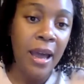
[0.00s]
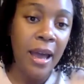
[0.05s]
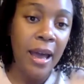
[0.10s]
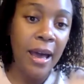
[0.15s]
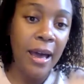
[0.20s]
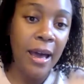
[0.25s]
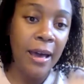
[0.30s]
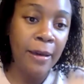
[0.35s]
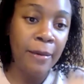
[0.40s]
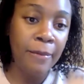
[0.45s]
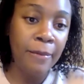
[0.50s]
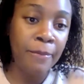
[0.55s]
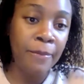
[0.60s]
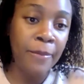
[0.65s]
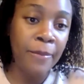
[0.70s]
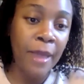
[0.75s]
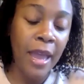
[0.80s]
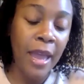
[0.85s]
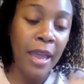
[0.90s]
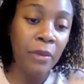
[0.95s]

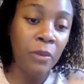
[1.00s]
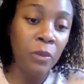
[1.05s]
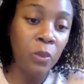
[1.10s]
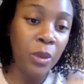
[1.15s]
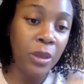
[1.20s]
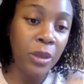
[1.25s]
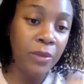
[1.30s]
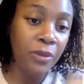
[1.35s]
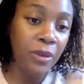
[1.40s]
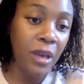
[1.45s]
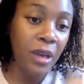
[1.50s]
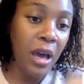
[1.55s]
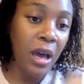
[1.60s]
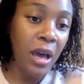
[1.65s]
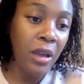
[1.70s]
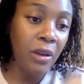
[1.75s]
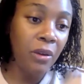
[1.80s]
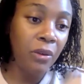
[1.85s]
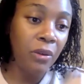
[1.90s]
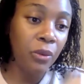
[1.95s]
And we've
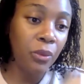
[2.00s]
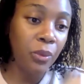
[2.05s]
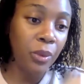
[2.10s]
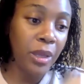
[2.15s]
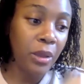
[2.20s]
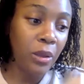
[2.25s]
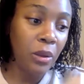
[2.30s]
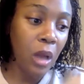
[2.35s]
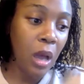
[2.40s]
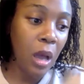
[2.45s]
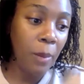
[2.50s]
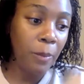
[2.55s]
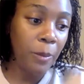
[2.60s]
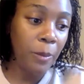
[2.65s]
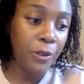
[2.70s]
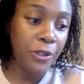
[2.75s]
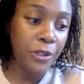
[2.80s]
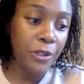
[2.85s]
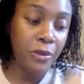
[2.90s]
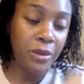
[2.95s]
got a real
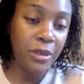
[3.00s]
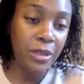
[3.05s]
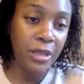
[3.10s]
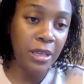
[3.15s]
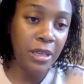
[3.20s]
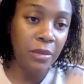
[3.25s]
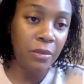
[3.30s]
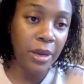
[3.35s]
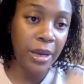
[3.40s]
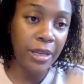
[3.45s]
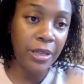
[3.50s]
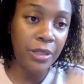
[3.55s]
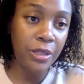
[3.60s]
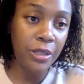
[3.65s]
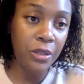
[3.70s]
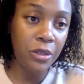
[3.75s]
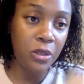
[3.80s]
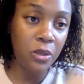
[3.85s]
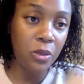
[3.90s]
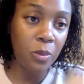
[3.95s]
opportunity, right,
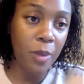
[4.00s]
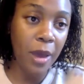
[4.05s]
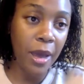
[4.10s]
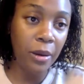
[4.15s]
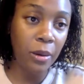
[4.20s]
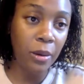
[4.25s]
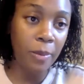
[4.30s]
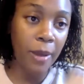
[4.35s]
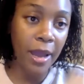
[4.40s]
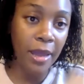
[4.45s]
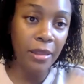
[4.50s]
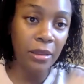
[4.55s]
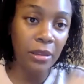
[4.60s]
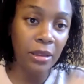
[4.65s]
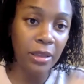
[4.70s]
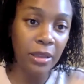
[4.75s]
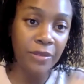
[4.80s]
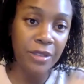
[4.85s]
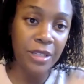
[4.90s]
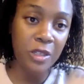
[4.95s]
to do better by the
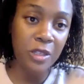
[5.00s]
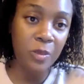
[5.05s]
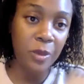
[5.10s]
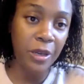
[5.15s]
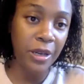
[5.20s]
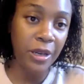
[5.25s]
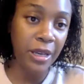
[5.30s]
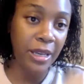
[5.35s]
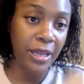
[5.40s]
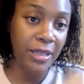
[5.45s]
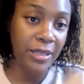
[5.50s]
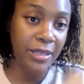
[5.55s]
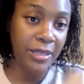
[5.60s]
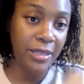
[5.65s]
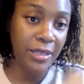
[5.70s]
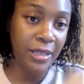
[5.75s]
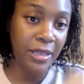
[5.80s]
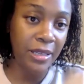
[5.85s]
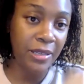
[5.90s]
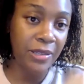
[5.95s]
lived
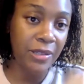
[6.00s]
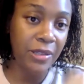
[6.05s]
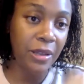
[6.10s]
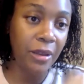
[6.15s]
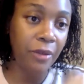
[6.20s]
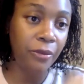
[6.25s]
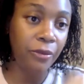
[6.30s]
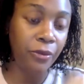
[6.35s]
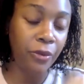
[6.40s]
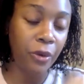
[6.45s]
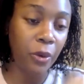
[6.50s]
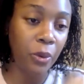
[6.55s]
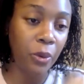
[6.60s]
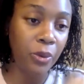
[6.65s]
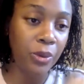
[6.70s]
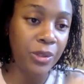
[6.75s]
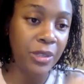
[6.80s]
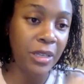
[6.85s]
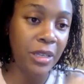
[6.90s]
experiences of folks.